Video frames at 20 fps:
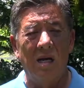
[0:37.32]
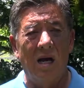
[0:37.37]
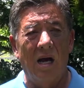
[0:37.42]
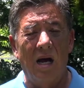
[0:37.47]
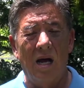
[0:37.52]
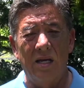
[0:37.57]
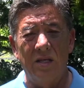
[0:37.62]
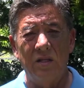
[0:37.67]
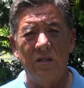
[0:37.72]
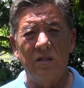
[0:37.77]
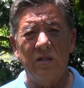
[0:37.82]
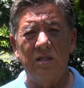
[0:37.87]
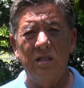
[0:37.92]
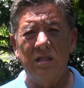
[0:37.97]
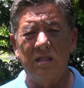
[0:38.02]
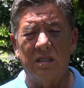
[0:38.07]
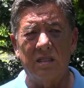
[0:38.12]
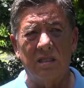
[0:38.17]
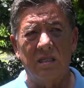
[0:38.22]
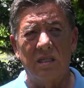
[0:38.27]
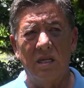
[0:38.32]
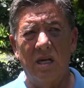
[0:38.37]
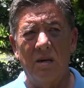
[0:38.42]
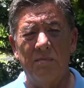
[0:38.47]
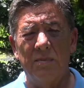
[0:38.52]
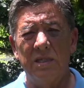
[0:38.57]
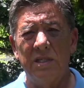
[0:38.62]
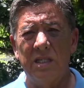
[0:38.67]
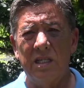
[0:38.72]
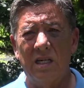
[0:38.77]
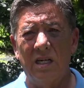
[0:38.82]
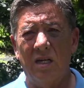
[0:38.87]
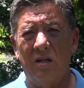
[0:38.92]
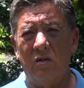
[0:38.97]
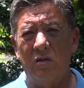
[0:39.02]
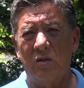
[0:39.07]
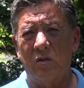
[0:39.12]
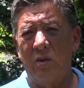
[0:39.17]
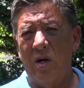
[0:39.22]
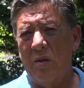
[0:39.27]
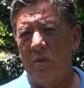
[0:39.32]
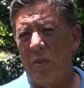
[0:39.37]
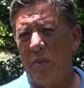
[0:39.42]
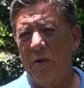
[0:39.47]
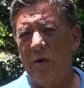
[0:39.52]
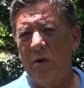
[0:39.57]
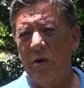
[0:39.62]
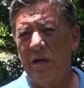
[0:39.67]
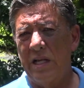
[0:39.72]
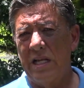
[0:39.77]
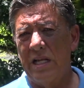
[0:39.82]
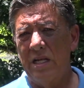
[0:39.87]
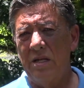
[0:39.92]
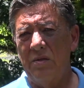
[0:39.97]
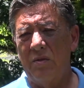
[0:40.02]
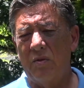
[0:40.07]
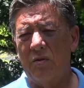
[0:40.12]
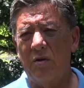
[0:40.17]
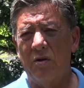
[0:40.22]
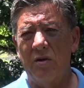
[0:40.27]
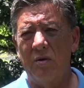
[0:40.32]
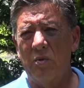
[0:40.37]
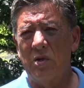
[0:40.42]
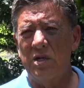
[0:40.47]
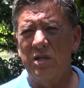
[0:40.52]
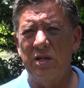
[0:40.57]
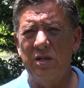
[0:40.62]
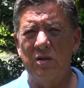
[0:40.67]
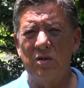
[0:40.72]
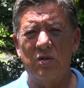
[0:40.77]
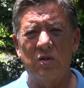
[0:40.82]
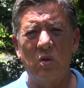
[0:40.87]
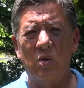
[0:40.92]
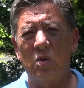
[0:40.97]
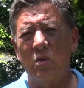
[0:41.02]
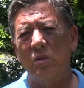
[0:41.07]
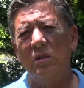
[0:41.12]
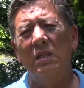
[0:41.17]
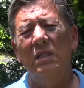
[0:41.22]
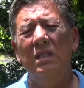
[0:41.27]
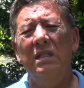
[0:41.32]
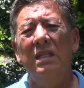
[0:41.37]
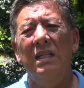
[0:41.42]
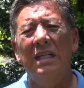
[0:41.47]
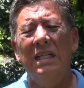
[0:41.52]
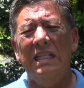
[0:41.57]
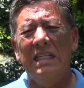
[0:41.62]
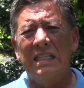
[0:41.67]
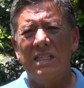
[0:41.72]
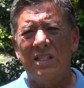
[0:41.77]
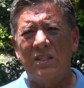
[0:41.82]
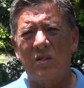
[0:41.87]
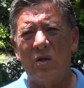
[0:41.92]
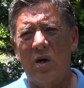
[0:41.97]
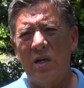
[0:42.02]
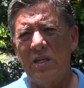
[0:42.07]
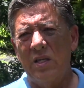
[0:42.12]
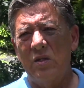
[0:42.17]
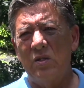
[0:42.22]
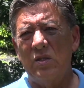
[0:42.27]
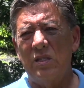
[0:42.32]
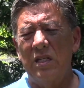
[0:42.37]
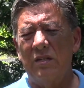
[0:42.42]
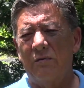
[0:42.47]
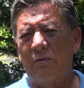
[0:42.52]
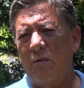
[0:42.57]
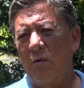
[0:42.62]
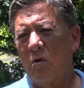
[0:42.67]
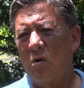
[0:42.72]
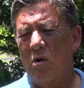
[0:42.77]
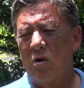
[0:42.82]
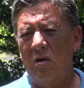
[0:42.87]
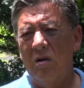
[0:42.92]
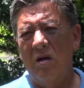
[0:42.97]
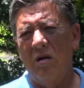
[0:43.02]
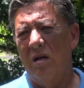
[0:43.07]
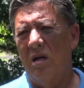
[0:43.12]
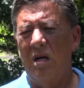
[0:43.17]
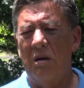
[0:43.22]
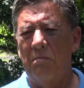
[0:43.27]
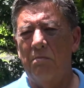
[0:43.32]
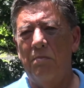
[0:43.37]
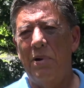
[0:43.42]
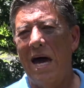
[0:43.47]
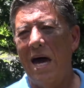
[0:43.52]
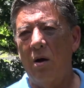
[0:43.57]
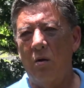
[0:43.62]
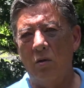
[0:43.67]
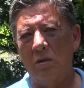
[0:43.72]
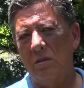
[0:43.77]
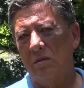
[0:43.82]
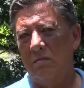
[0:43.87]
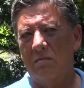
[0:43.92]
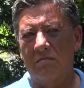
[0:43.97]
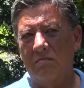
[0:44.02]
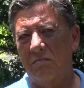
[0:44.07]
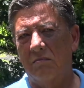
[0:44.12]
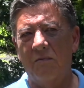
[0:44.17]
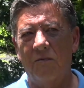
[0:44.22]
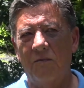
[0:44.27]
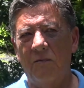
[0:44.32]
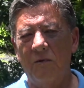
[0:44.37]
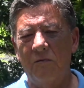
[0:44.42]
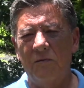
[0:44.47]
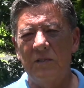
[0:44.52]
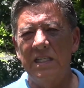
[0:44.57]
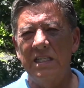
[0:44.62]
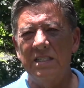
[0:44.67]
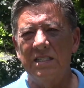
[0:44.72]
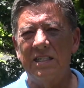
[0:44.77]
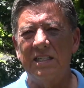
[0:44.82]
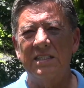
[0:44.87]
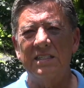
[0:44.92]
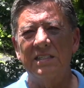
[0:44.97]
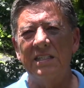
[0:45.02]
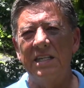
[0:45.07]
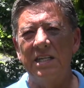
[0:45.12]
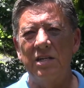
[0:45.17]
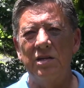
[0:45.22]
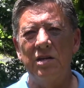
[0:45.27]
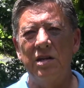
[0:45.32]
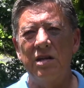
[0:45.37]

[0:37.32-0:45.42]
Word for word: I used it up until I was around 30, 31 years old. So I used it for about 15, 16